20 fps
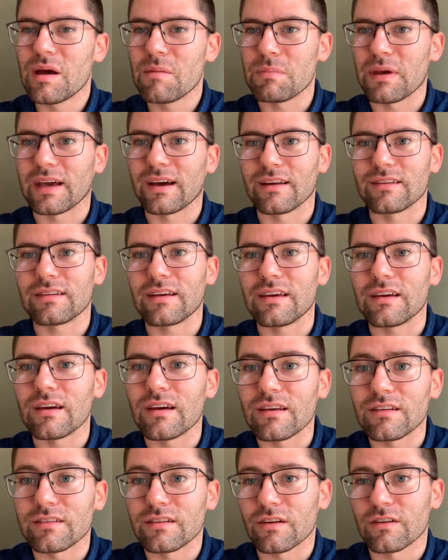because he
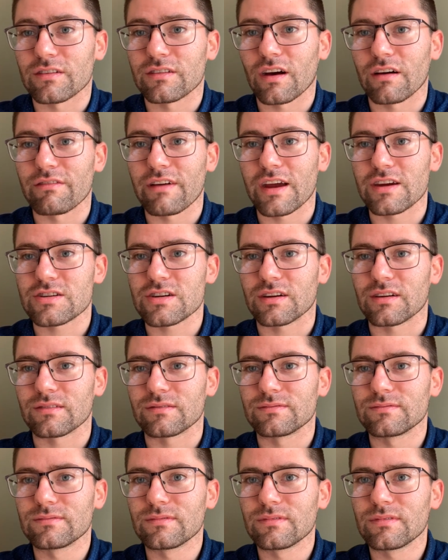is your salvation.
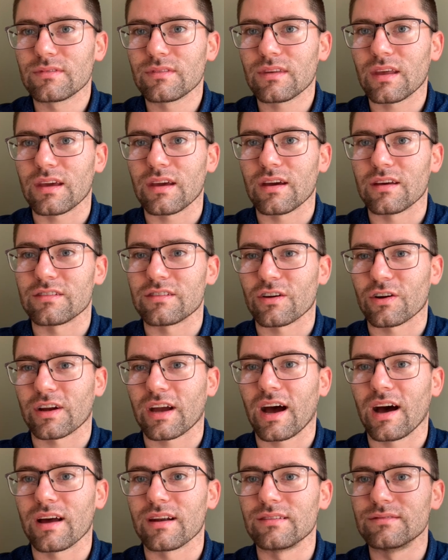He is your
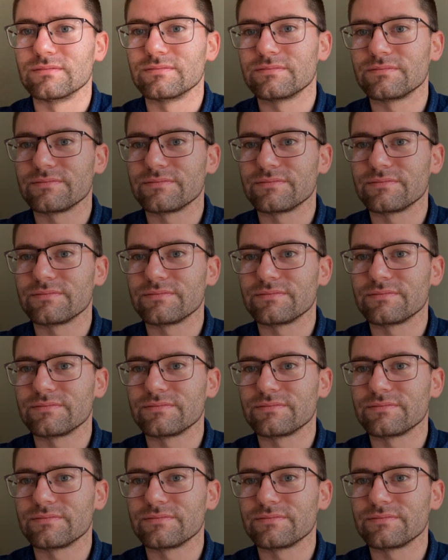God.